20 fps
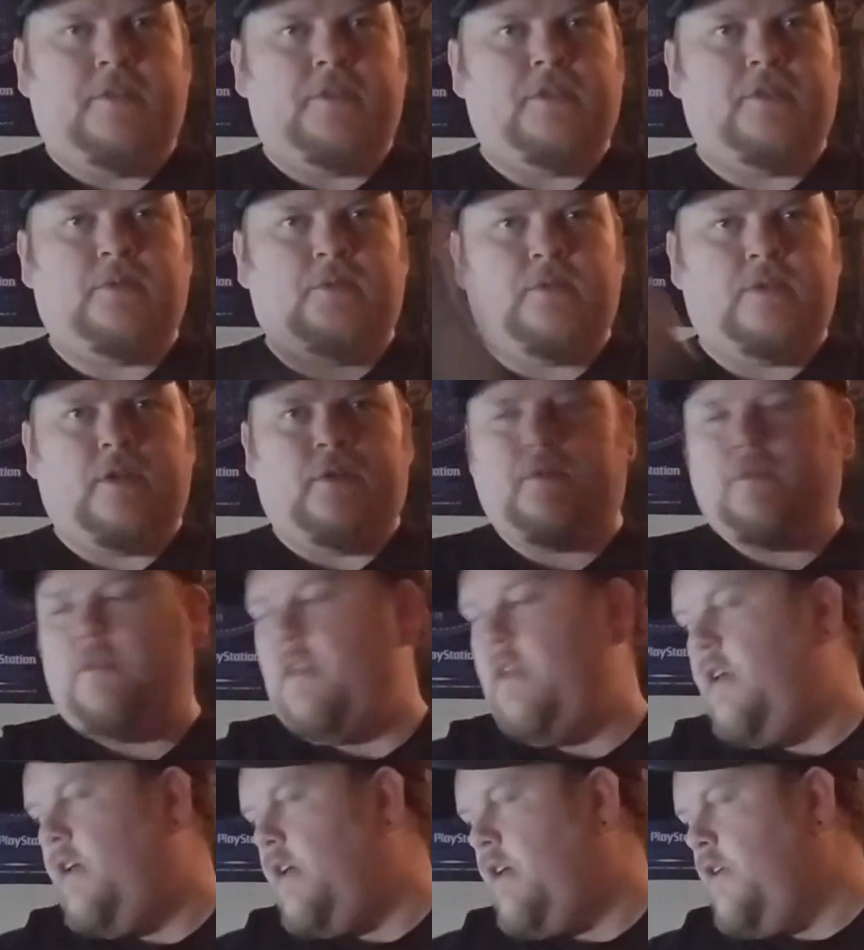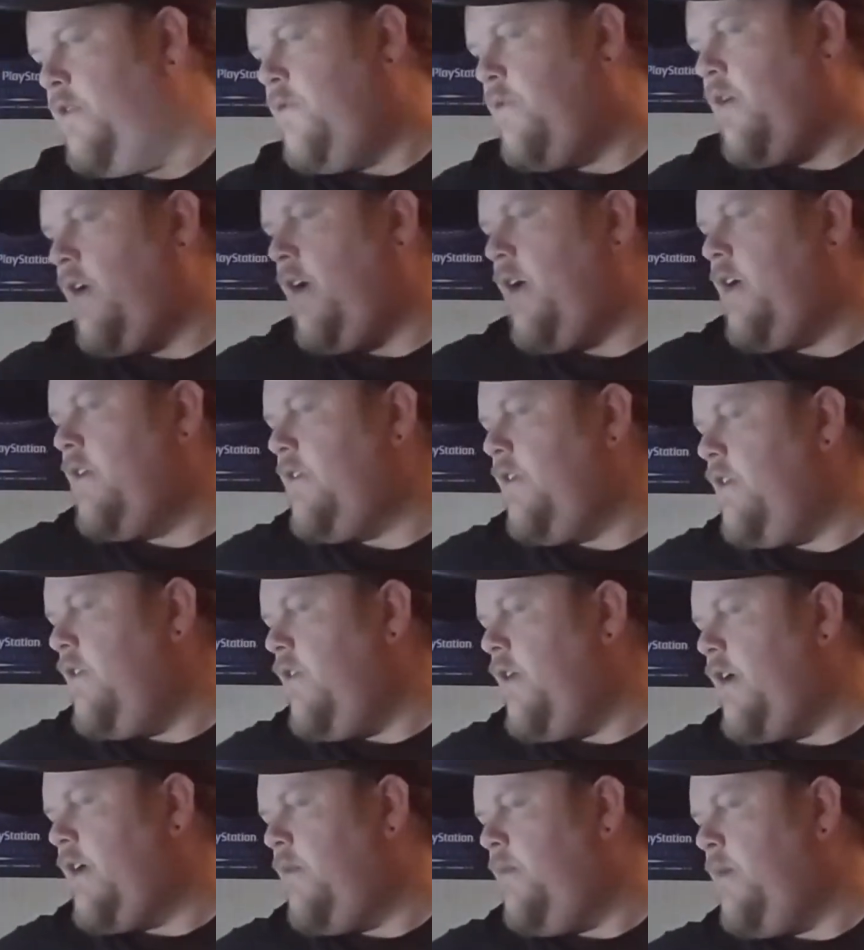this was definitely a good find because I know
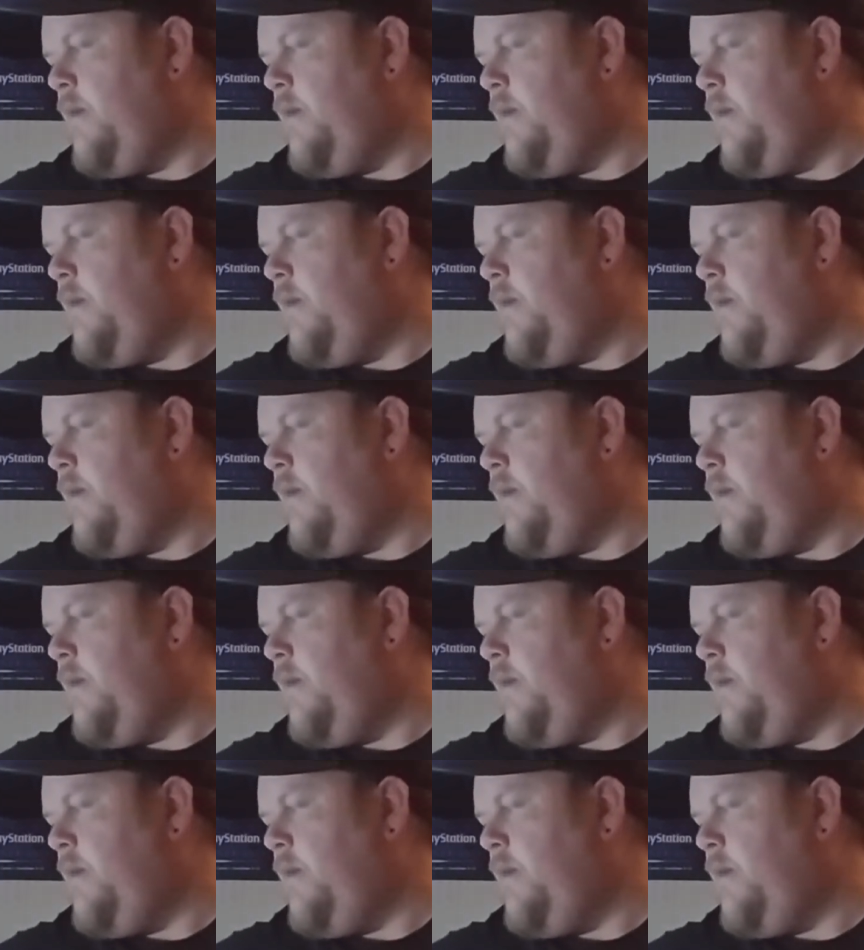I can